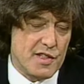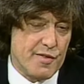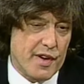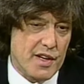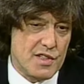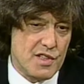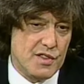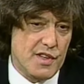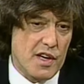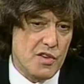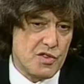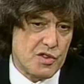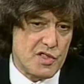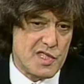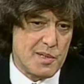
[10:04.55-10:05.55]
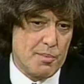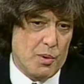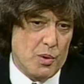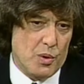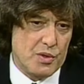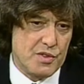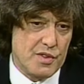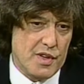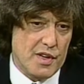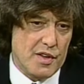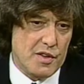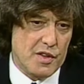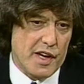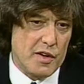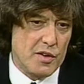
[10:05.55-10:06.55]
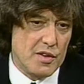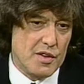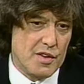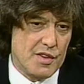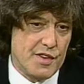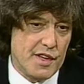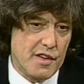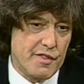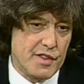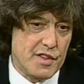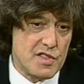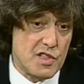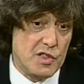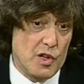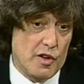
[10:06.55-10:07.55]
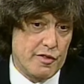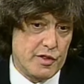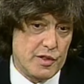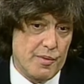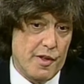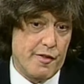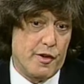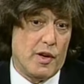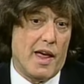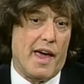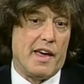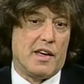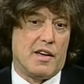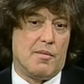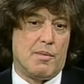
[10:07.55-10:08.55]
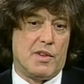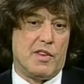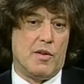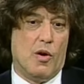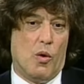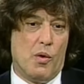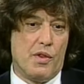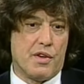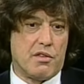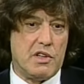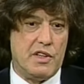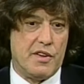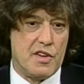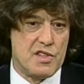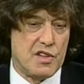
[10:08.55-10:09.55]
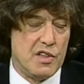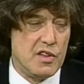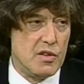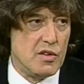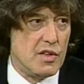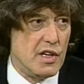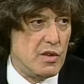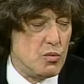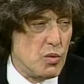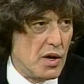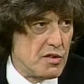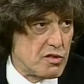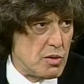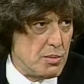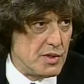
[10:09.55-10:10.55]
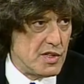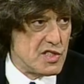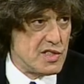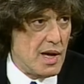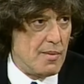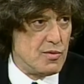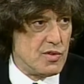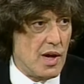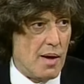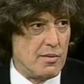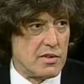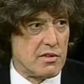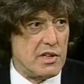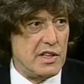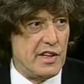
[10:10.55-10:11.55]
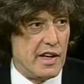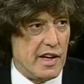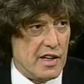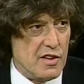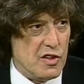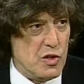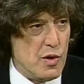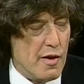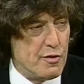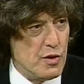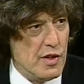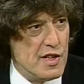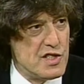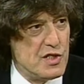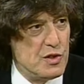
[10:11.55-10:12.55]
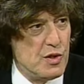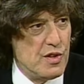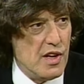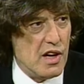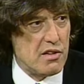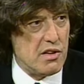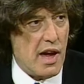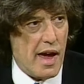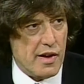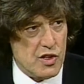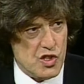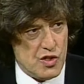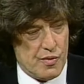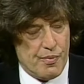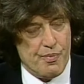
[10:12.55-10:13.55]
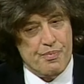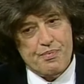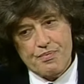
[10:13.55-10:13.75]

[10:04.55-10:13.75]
It's very, it's a dangerous sport. Uh, you can think of it as a novel, if you like, but all the readers are in in one room at the same time reading yeah. it, and you have to listen to their reaction.